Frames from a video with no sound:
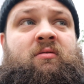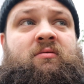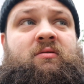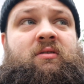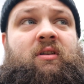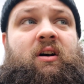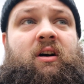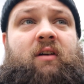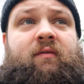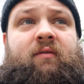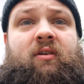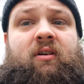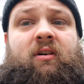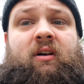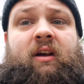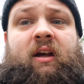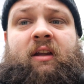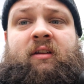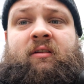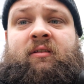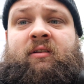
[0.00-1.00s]
the other
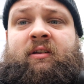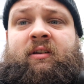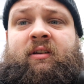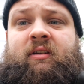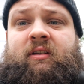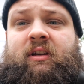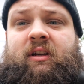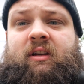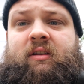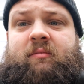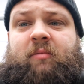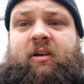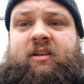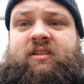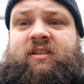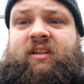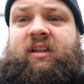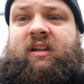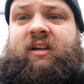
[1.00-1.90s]
end is basically